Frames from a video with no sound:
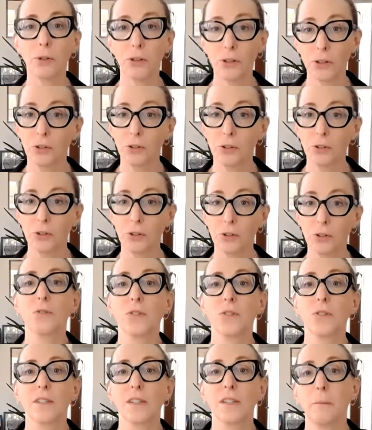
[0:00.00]
you could choose
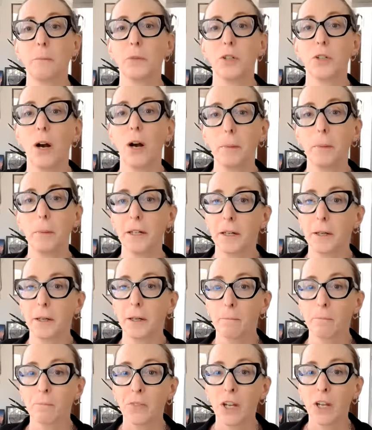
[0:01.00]
the same topic.
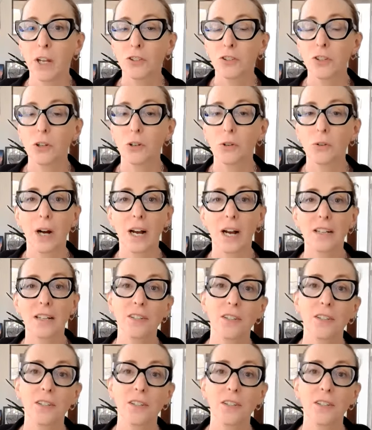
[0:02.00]
So I